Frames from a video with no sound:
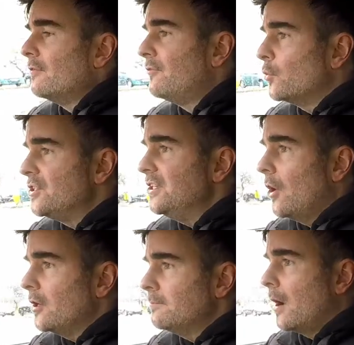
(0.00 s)

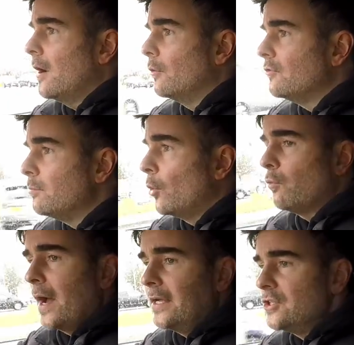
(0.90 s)
49 miles more
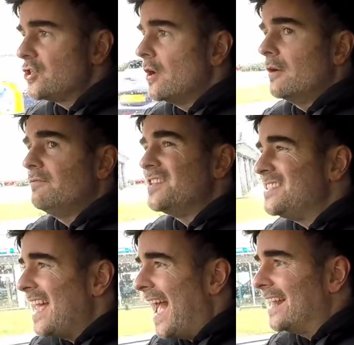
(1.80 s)
range for
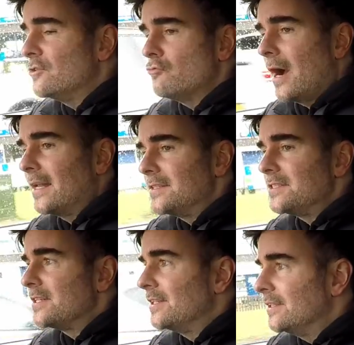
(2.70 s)
10 grand?
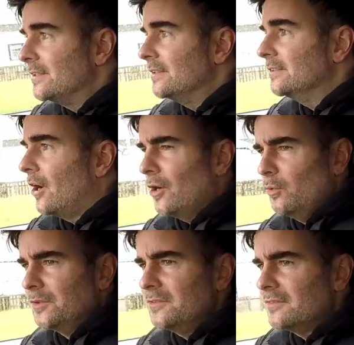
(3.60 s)
I wouldn't.